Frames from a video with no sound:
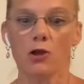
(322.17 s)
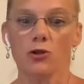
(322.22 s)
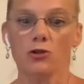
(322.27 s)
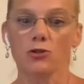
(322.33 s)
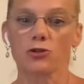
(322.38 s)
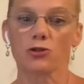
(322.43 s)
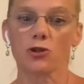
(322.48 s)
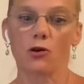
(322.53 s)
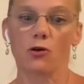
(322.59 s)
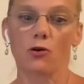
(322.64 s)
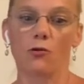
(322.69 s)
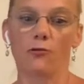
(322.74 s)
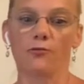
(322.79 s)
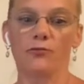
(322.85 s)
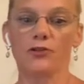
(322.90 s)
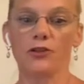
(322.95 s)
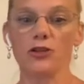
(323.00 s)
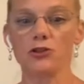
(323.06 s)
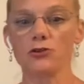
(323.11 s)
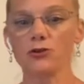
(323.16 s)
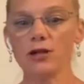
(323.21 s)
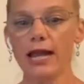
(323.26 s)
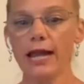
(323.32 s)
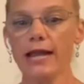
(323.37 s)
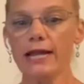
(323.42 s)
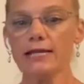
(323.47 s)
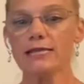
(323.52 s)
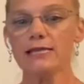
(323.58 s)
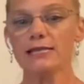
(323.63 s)
So the
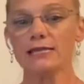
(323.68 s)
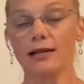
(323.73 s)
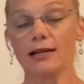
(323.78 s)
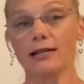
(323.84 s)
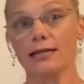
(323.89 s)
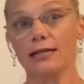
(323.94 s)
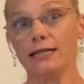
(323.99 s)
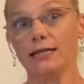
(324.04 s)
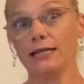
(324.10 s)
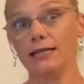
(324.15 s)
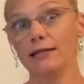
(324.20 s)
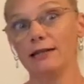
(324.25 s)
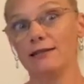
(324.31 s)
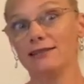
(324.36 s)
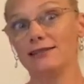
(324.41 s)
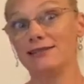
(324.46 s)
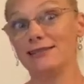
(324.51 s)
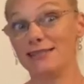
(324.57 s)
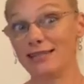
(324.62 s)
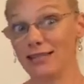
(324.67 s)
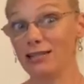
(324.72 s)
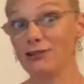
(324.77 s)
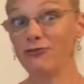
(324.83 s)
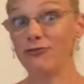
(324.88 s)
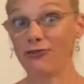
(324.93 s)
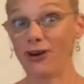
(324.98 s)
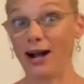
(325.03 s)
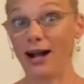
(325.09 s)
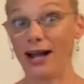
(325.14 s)
UK study did
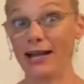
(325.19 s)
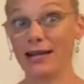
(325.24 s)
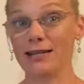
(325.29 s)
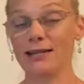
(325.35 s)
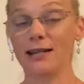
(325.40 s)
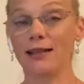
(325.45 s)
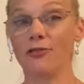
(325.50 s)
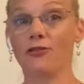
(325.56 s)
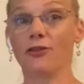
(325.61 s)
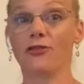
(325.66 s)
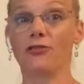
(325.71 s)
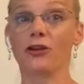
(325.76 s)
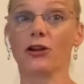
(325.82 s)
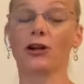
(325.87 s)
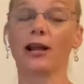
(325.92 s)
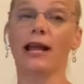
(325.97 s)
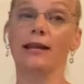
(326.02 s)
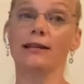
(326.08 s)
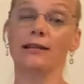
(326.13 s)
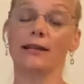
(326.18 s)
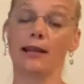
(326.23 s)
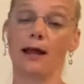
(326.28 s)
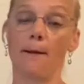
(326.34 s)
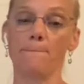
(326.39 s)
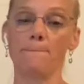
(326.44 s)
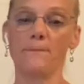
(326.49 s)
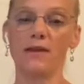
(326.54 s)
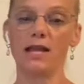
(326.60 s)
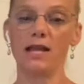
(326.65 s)
find that there ended up
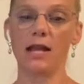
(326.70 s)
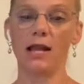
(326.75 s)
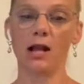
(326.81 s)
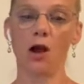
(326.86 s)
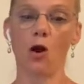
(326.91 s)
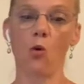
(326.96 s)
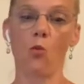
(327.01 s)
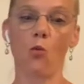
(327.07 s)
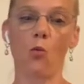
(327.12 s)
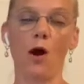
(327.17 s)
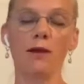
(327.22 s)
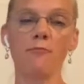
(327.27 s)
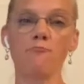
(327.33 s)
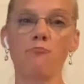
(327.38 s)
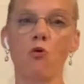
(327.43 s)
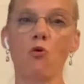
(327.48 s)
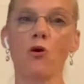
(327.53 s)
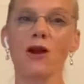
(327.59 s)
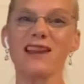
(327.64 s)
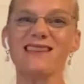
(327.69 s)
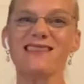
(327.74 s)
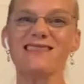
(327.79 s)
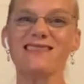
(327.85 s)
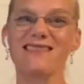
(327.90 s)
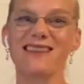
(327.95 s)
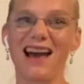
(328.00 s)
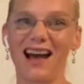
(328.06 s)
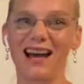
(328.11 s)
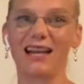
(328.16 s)
being
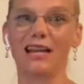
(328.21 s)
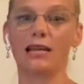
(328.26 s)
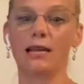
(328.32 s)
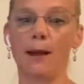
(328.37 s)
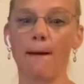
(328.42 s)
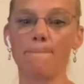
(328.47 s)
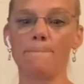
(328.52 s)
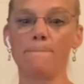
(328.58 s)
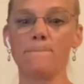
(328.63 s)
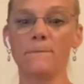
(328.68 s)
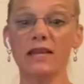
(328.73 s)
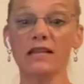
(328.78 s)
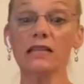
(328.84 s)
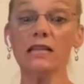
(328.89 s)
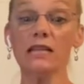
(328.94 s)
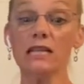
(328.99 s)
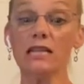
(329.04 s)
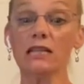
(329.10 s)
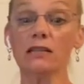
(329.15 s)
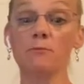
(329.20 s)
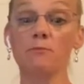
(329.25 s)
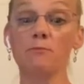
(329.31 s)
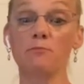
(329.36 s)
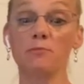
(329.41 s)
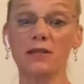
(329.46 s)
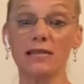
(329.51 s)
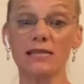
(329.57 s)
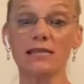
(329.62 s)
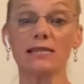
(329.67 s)
1.9 million
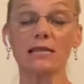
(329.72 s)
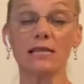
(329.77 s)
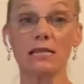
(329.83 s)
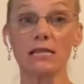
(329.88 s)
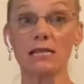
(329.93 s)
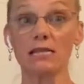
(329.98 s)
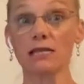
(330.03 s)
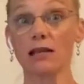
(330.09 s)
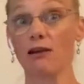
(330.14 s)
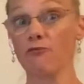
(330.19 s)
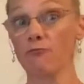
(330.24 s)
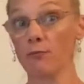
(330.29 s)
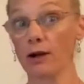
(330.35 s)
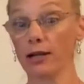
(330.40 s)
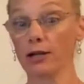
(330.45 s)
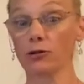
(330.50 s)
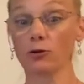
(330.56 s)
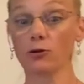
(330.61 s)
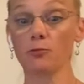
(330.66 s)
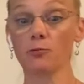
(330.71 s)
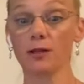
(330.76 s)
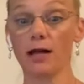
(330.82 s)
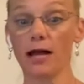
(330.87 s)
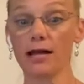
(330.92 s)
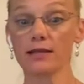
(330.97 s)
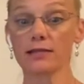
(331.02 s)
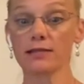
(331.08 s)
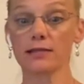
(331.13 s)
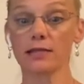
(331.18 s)
pieces of
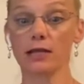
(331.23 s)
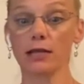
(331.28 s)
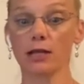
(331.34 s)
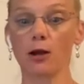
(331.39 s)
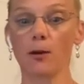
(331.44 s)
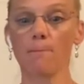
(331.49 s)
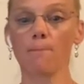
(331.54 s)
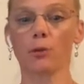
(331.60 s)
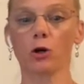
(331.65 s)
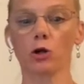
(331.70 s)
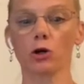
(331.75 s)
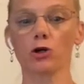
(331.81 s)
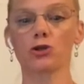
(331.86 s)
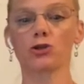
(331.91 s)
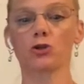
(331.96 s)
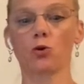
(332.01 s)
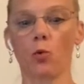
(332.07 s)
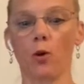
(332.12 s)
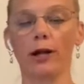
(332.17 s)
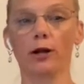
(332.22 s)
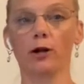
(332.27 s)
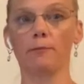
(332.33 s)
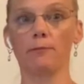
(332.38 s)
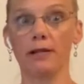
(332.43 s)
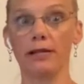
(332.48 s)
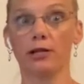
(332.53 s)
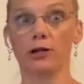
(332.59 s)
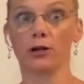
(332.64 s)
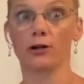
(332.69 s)
microplastic per square
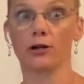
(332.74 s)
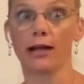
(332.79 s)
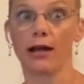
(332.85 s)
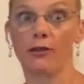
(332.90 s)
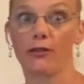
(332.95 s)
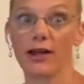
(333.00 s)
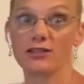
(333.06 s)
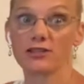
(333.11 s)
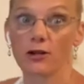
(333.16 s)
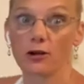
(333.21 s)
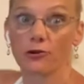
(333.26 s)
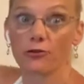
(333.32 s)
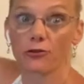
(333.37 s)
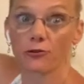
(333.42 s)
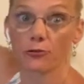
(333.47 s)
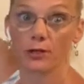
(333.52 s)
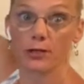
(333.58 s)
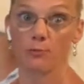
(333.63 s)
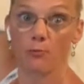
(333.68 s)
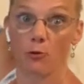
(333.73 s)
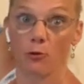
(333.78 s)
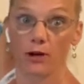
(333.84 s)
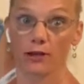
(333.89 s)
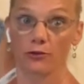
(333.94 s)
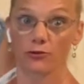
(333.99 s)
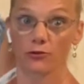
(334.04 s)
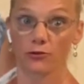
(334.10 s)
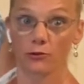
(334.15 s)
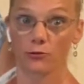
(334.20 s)
meter. Now that's our
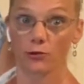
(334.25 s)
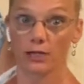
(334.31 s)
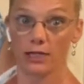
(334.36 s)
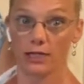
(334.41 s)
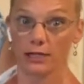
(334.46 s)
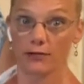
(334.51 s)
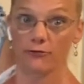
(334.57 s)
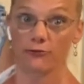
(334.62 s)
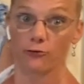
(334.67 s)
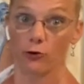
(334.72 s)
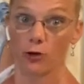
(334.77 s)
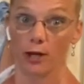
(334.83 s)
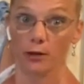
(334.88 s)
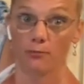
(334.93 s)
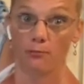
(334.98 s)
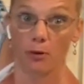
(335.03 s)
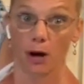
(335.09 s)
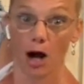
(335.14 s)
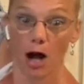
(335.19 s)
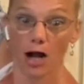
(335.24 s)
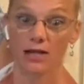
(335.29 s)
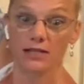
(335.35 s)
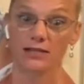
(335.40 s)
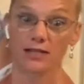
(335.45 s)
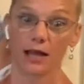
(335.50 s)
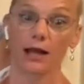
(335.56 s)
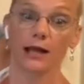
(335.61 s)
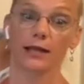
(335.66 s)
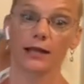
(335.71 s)
3.3 foot box
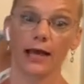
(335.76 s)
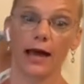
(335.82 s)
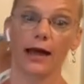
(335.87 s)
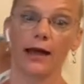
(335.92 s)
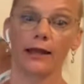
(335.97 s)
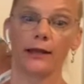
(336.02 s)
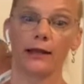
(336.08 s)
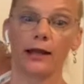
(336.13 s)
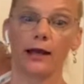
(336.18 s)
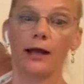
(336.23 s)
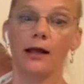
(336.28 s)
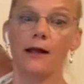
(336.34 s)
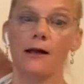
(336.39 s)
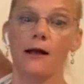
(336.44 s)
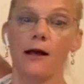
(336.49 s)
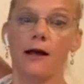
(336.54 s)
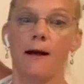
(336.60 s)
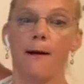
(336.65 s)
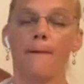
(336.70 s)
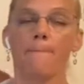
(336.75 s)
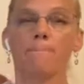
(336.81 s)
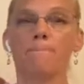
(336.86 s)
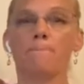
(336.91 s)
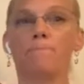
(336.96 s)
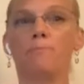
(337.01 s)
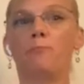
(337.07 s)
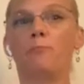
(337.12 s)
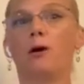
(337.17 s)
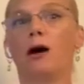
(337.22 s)
again,
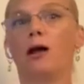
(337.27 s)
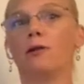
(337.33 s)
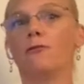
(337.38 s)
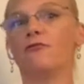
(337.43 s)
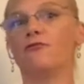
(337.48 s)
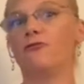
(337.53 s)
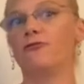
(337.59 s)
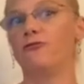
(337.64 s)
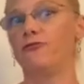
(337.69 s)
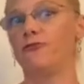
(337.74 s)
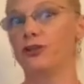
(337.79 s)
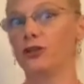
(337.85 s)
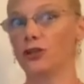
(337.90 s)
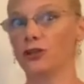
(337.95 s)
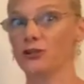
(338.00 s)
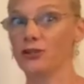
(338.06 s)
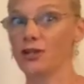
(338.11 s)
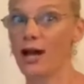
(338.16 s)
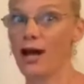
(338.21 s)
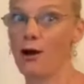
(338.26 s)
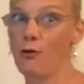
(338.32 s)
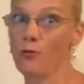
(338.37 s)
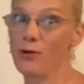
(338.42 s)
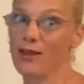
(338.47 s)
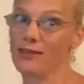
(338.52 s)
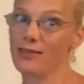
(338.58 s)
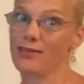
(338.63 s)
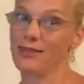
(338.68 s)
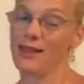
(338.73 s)
but filled not
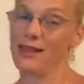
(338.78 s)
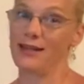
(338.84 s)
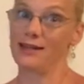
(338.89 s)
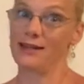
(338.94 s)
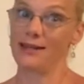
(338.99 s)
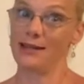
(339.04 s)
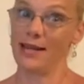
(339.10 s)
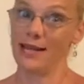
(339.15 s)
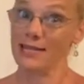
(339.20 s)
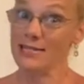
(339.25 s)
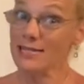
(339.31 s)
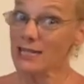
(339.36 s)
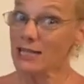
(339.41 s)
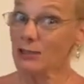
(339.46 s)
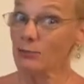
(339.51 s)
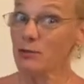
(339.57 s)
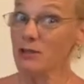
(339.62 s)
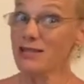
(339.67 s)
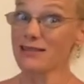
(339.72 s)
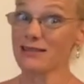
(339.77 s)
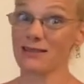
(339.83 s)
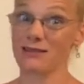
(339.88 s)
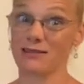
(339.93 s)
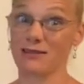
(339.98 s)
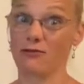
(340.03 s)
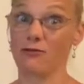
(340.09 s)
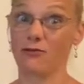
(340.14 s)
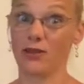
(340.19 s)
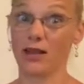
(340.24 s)
with 19 pieces
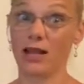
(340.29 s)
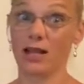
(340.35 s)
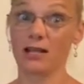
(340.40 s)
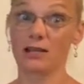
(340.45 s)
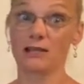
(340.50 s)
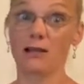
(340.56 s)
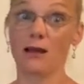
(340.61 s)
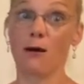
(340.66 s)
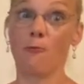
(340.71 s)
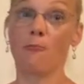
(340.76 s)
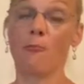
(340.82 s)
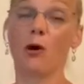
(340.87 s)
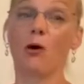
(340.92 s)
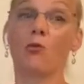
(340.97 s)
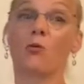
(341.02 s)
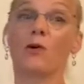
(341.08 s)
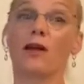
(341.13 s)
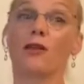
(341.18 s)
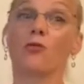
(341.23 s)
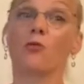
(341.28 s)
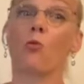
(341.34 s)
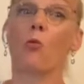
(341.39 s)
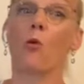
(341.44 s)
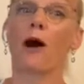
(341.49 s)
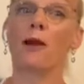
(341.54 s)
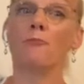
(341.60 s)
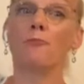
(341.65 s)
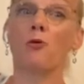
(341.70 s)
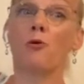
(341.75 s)
of things, but with
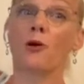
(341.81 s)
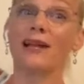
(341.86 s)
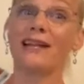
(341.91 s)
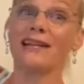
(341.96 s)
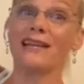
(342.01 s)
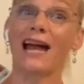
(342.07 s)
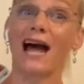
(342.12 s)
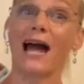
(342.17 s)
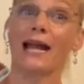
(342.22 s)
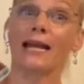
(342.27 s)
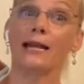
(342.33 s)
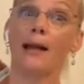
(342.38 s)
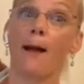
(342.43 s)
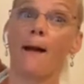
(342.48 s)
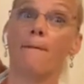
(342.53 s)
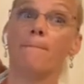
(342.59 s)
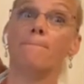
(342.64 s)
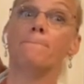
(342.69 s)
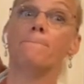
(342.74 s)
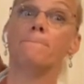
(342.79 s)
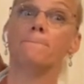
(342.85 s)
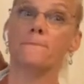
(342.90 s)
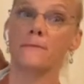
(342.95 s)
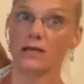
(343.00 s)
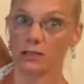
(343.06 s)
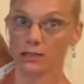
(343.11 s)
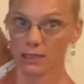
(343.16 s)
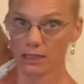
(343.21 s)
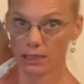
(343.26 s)
1.9
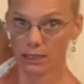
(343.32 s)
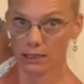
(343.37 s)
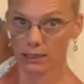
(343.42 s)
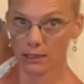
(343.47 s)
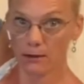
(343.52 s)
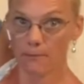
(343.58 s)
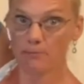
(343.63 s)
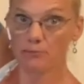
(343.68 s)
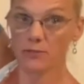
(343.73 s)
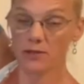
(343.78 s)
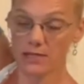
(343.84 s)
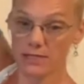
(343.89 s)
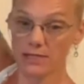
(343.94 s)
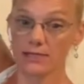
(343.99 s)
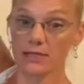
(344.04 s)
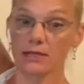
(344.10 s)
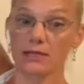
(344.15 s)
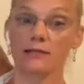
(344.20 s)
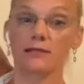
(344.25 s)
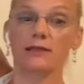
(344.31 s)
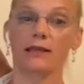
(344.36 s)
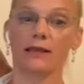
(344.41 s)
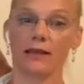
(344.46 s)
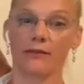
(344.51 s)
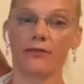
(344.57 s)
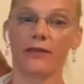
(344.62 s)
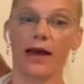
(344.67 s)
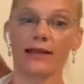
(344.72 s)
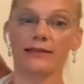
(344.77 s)
million pieces
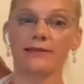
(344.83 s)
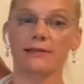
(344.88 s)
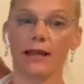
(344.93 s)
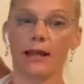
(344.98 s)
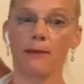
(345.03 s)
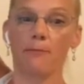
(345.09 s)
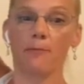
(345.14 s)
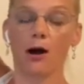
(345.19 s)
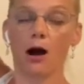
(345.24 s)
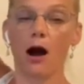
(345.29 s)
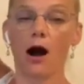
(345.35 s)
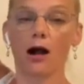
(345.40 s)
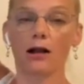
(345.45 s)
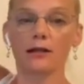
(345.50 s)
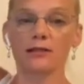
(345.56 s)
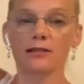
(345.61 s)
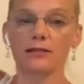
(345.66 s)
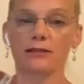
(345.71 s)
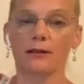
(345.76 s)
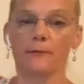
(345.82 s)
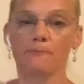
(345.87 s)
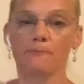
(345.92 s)
in that same box.